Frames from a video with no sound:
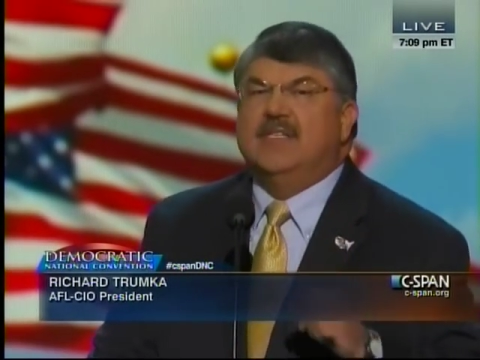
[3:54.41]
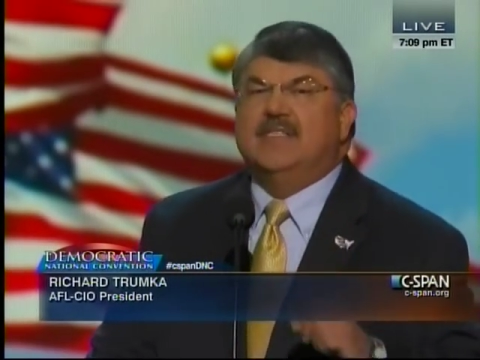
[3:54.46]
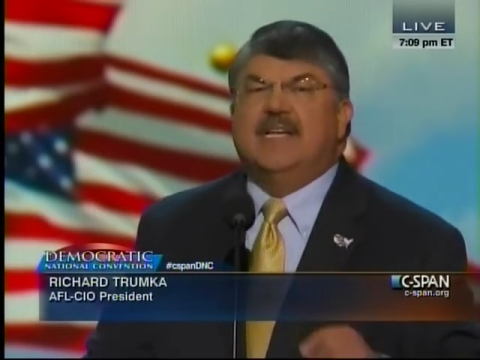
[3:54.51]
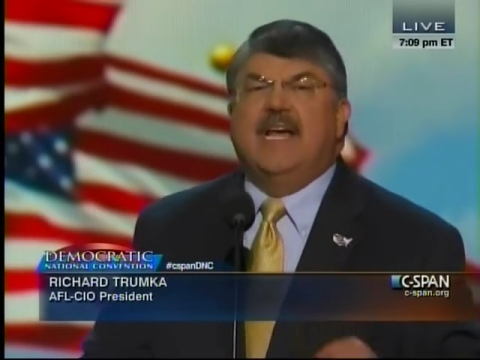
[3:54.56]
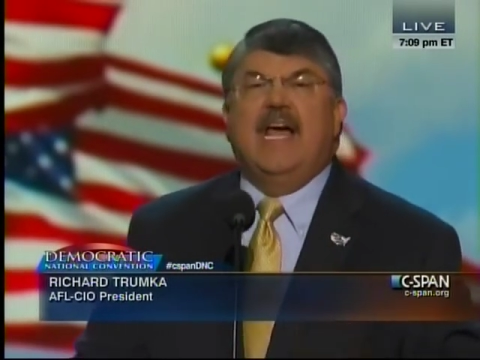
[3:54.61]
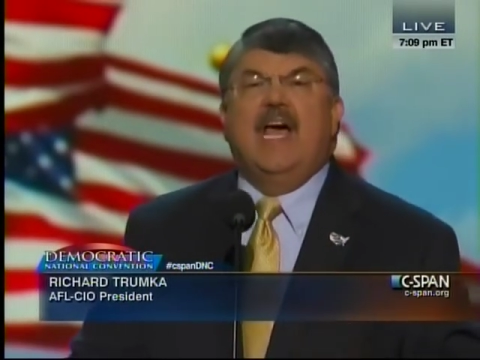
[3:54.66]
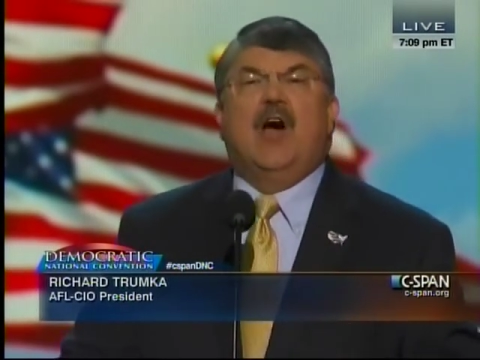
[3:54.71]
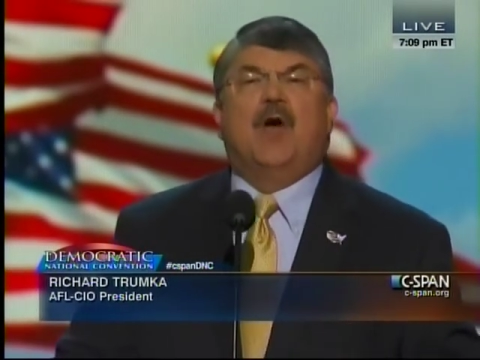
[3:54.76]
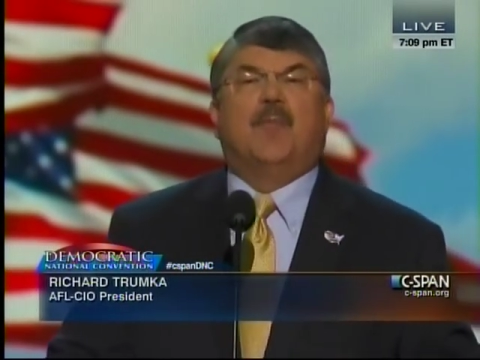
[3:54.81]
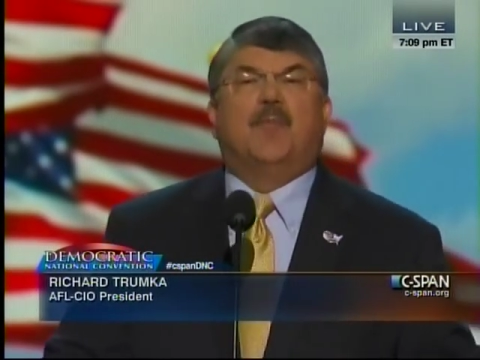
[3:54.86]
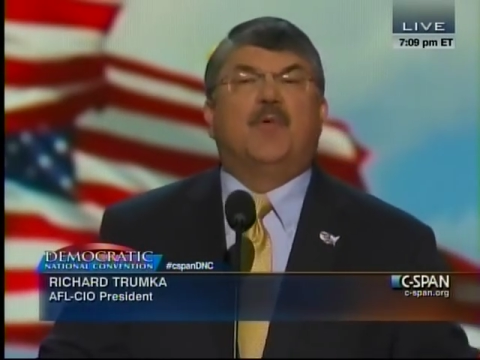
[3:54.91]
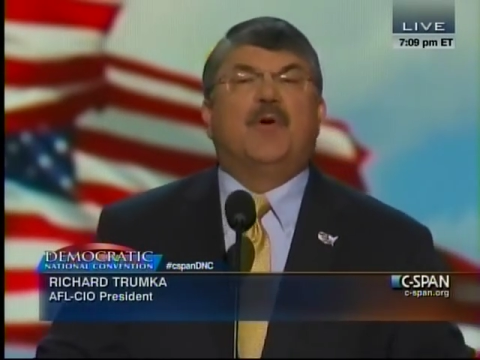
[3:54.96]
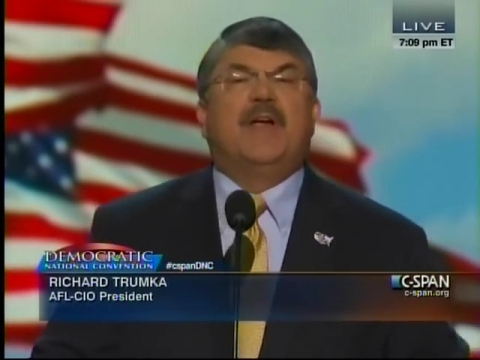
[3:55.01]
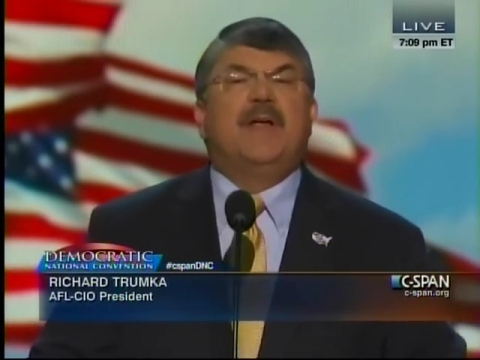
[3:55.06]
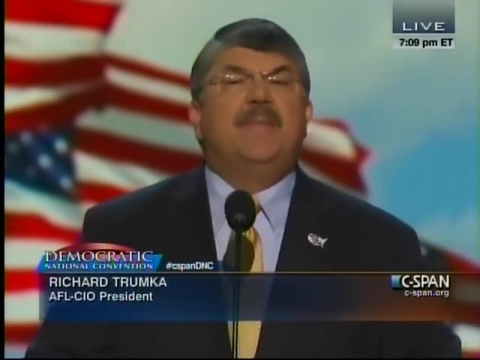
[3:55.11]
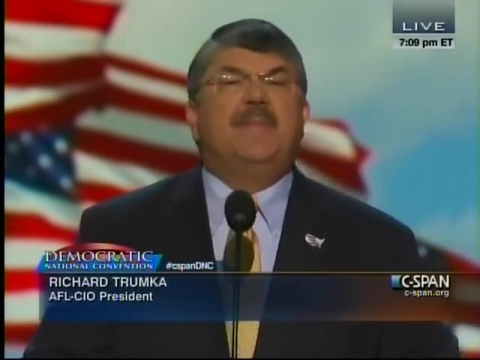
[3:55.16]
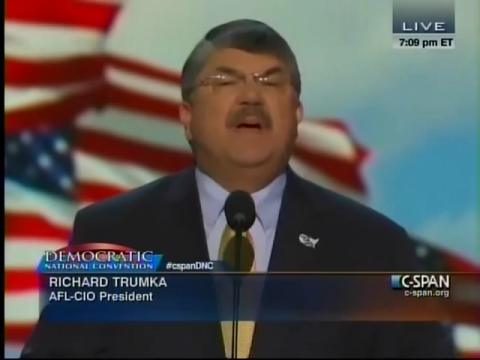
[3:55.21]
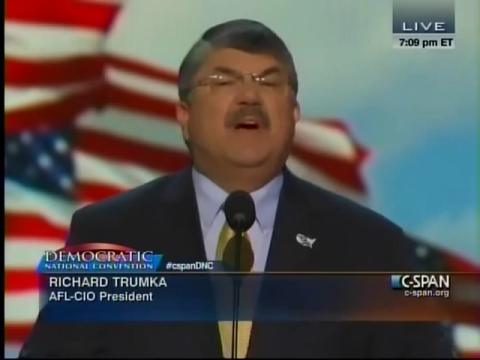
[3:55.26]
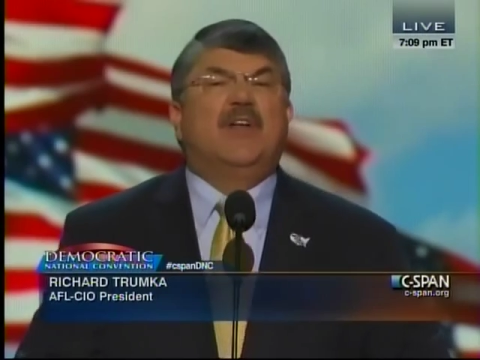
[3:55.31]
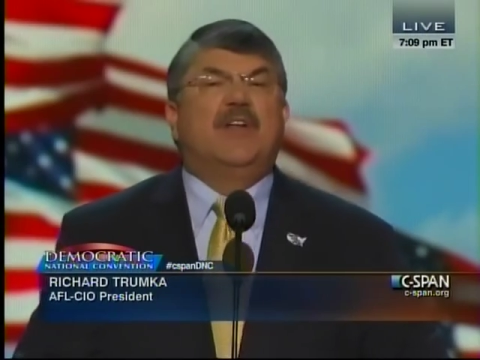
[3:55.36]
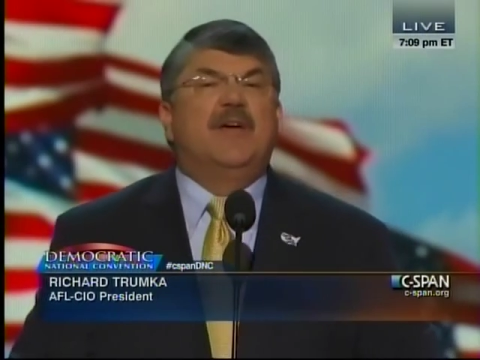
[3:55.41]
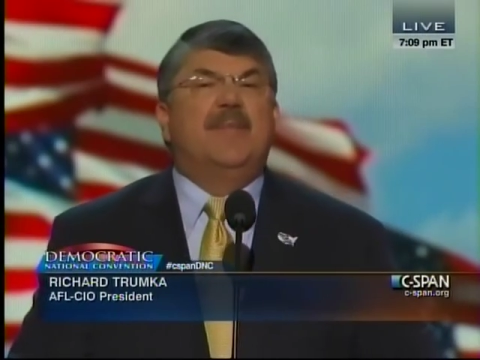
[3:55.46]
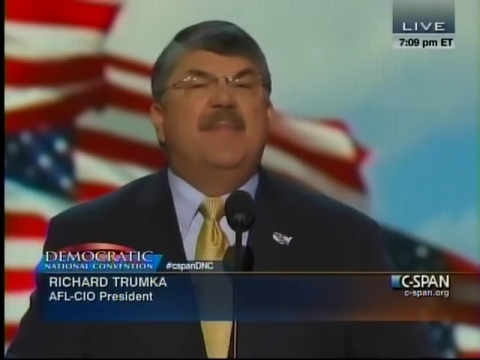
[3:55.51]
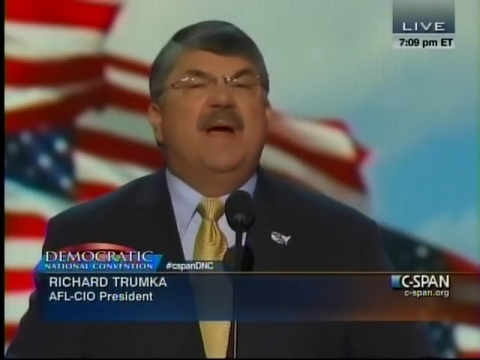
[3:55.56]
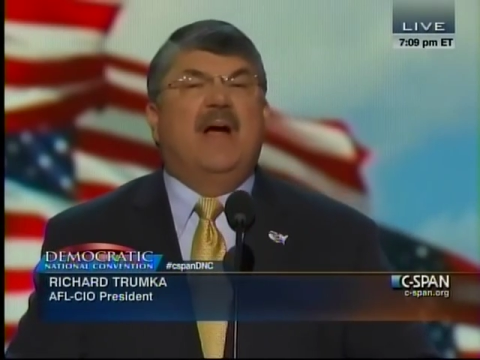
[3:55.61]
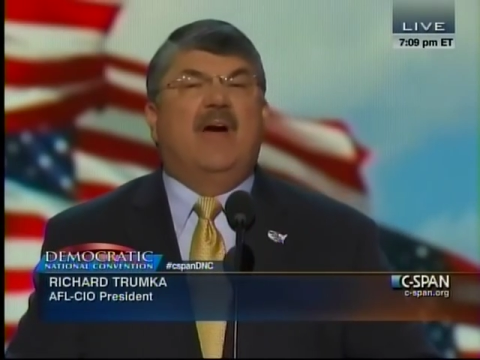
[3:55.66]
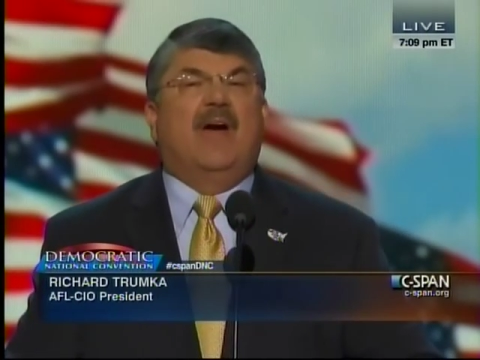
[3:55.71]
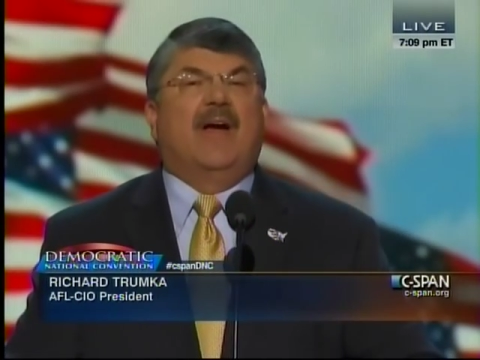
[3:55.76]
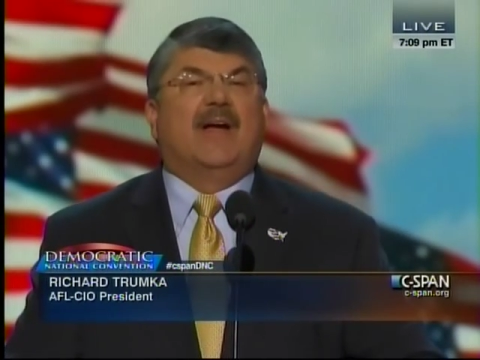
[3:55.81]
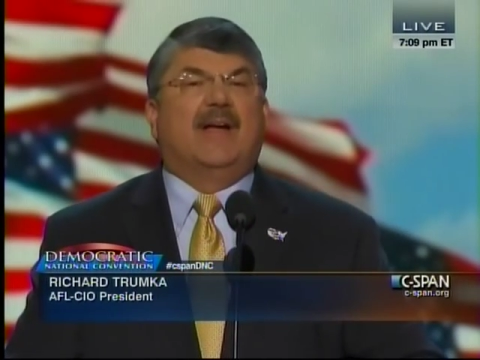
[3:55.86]
to help rebuild
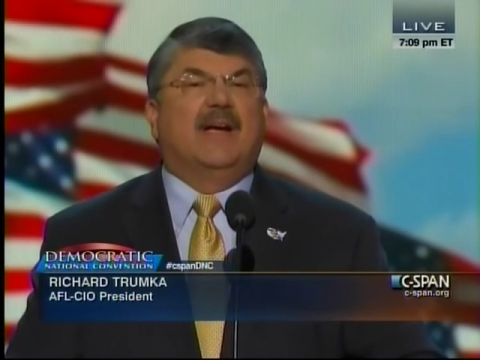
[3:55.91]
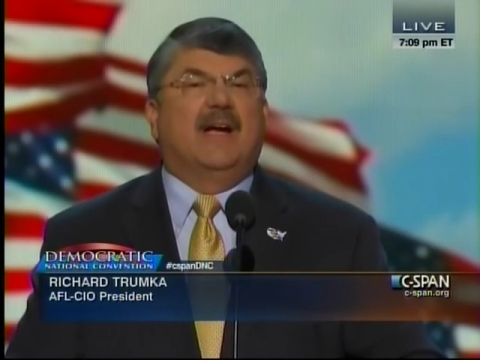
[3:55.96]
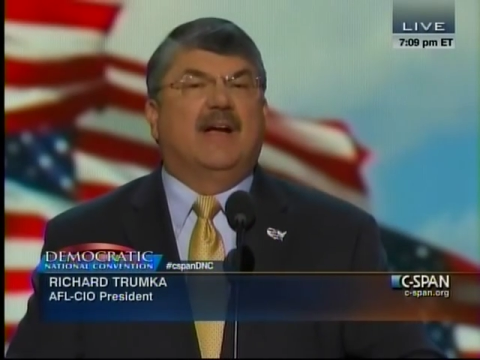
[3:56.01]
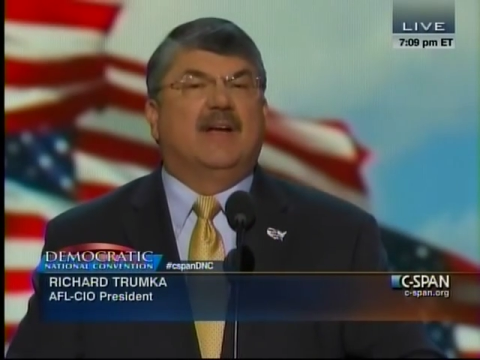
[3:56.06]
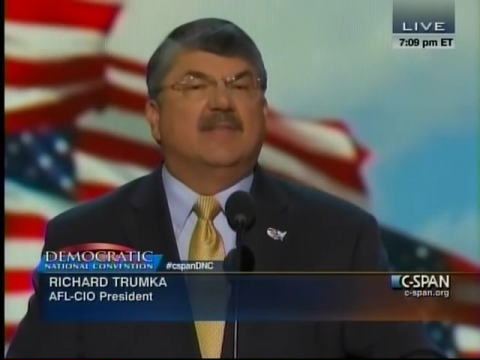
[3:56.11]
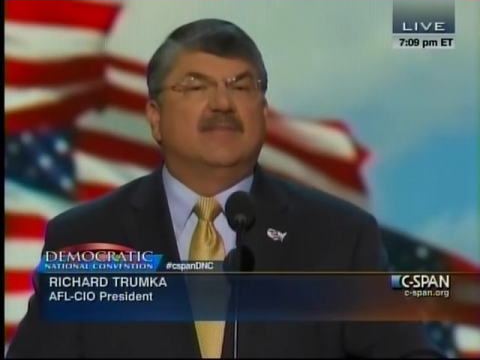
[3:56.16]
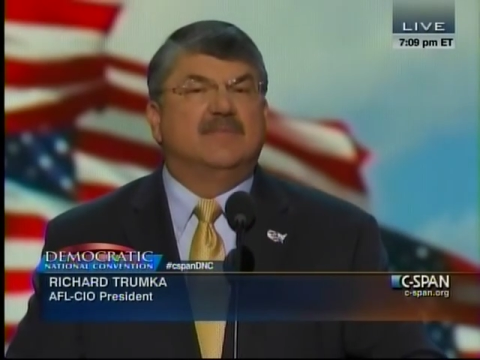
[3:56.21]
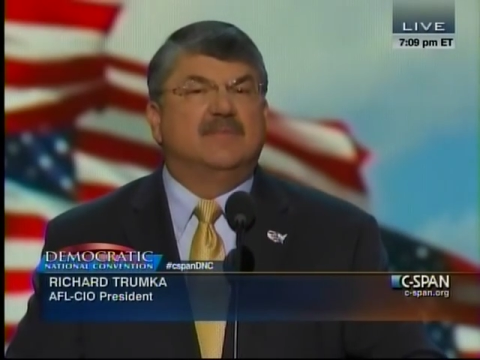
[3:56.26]
America.